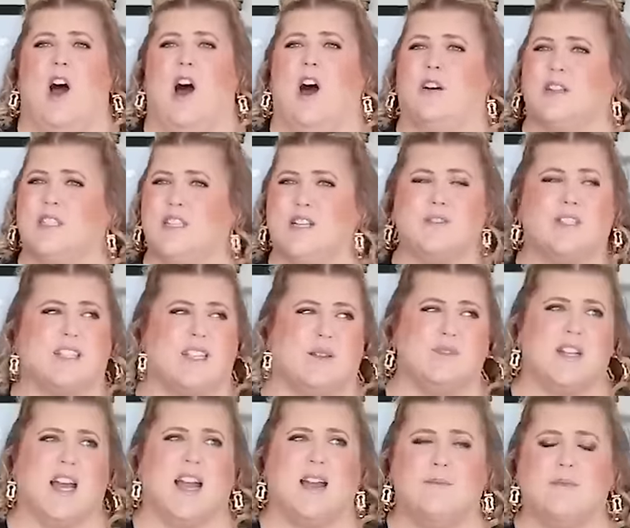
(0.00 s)
Also,
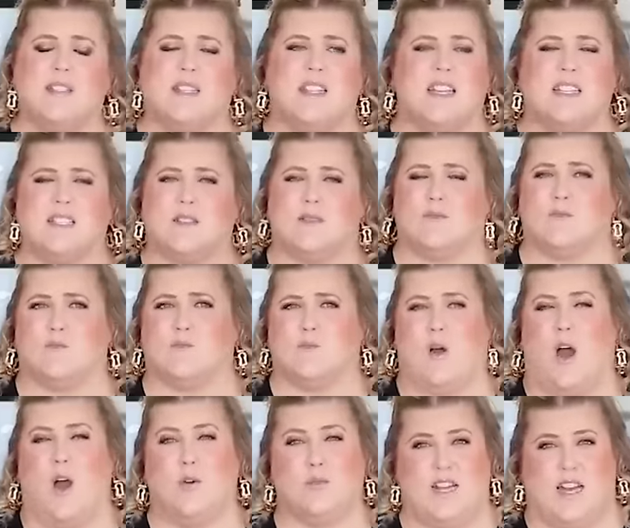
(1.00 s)
sometimes these
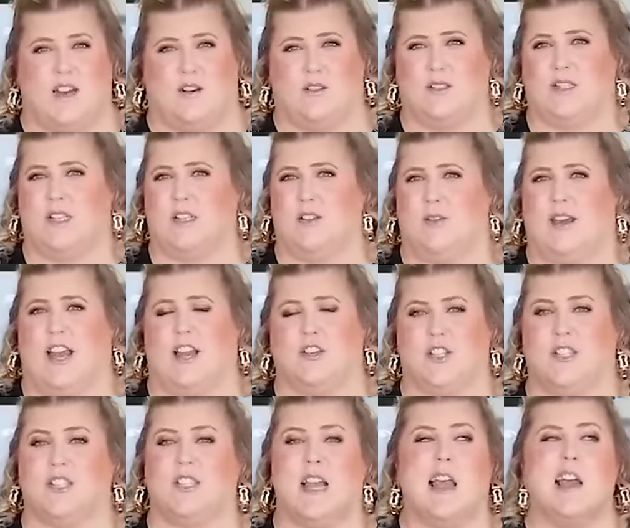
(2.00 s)
hotels and
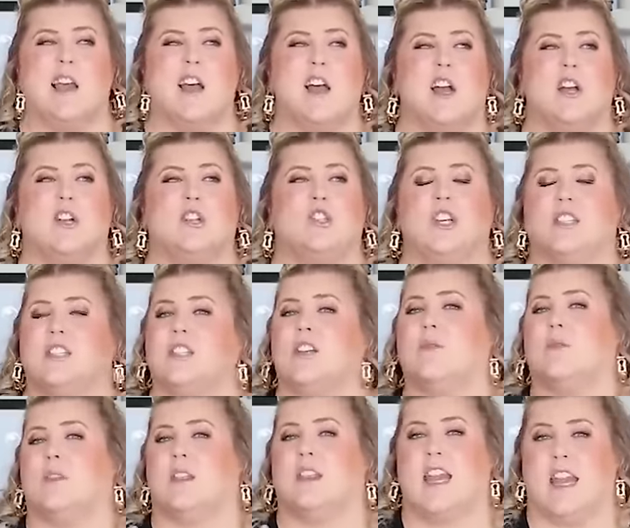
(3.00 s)
locations just
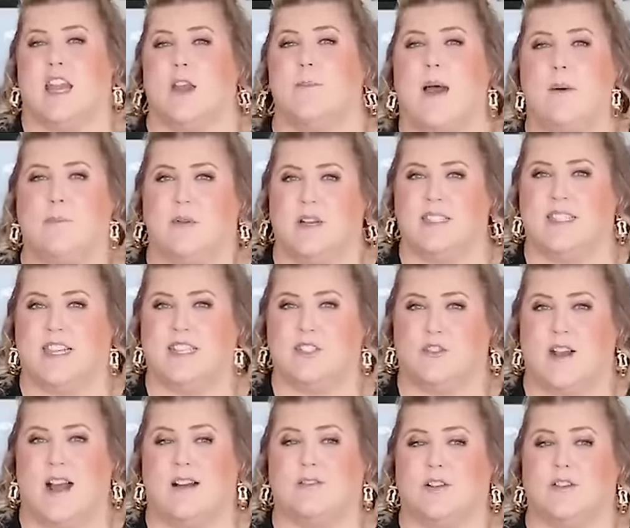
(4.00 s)
don't think about plus size
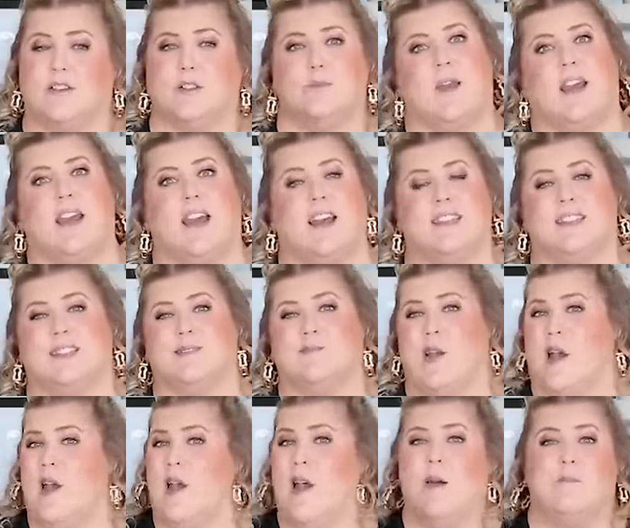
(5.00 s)
travelers because
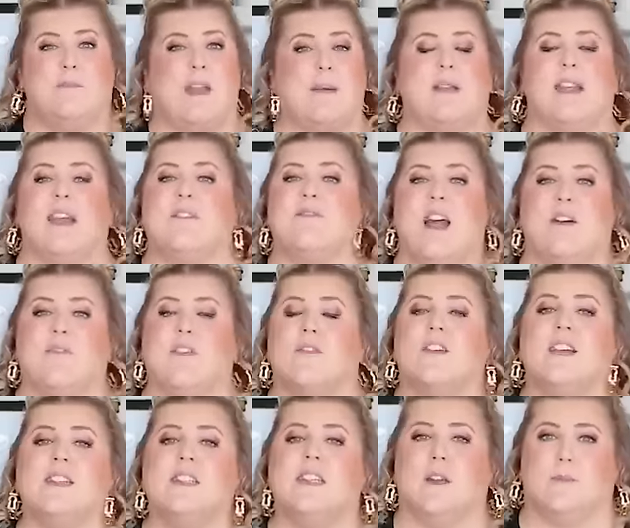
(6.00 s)
maybe they've never
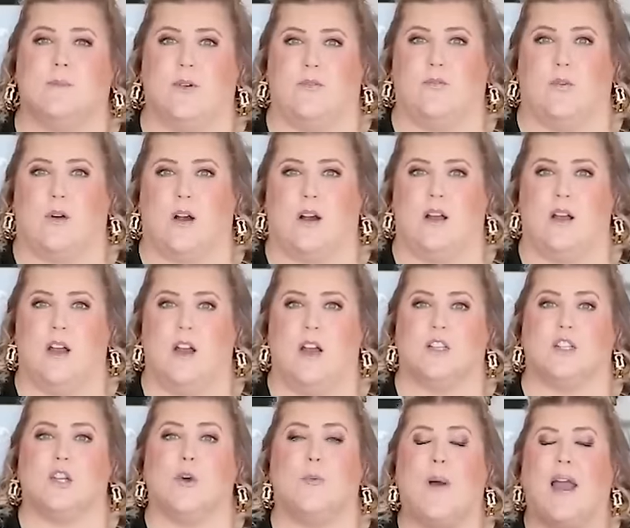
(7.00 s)
visited before.
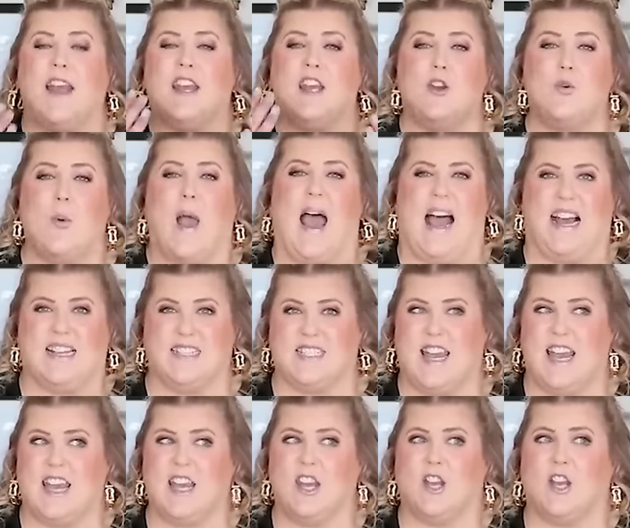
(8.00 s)
So by you
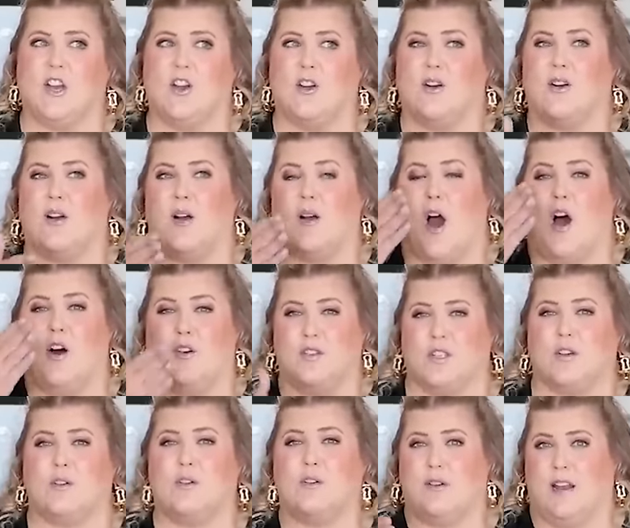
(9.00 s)
asking, you're
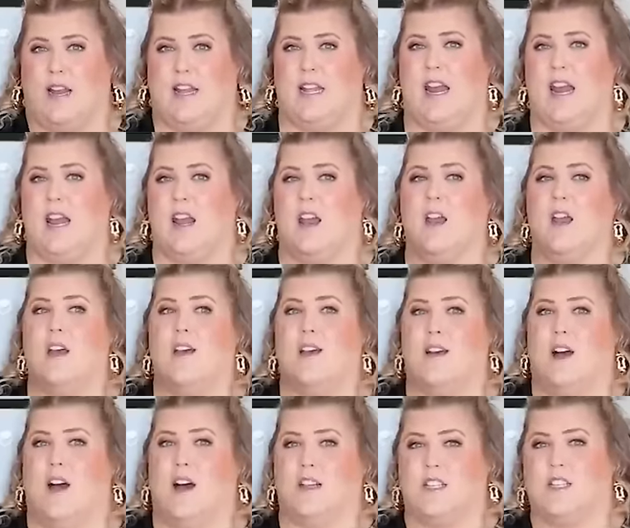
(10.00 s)
also creating
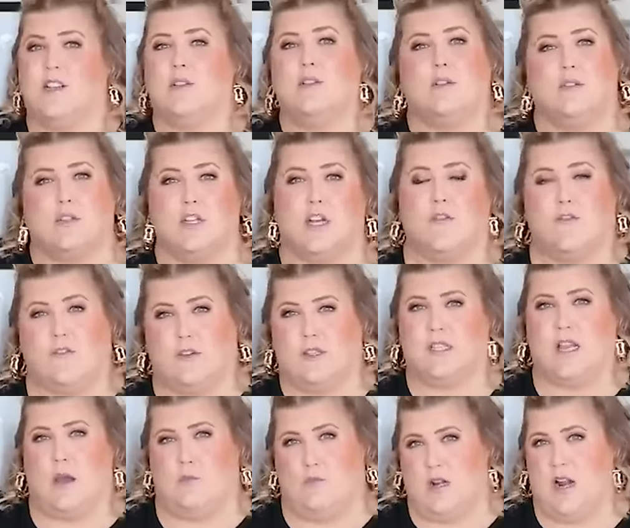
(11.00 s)
a solution for
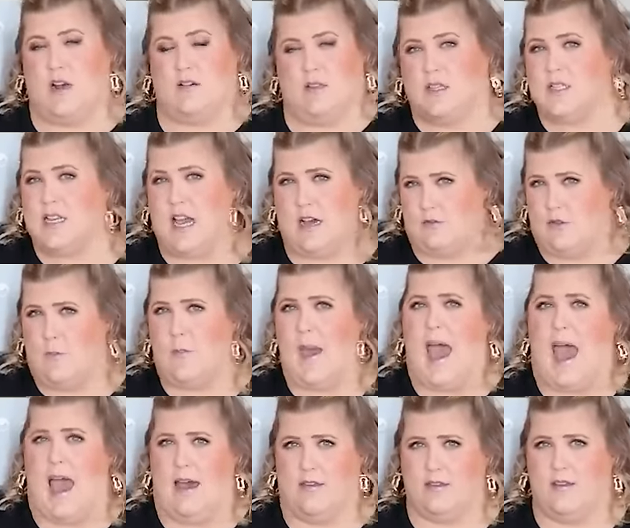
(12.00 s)
someone else down the
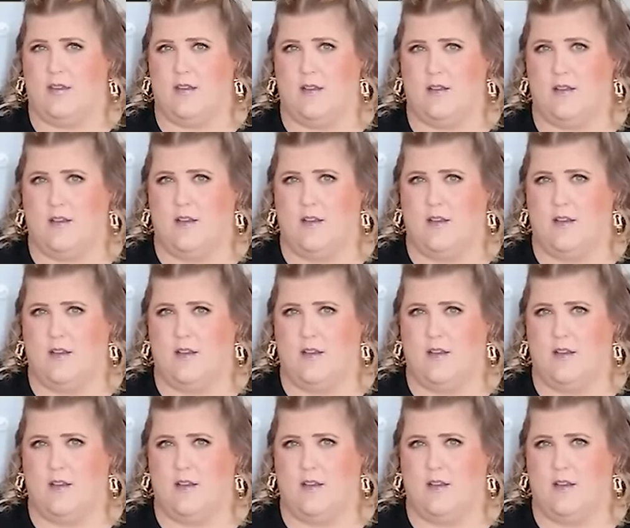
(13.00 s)
path.